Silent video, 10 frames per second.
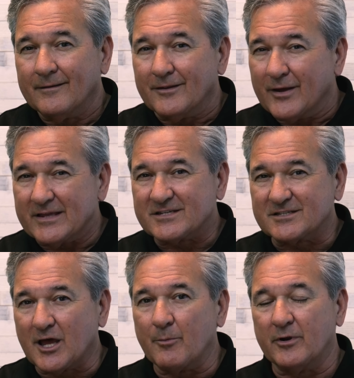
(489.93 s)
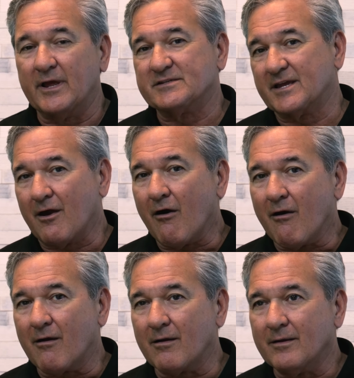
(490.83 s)
as stubborn as they
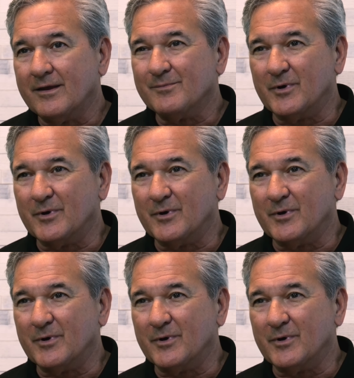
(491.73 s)
are,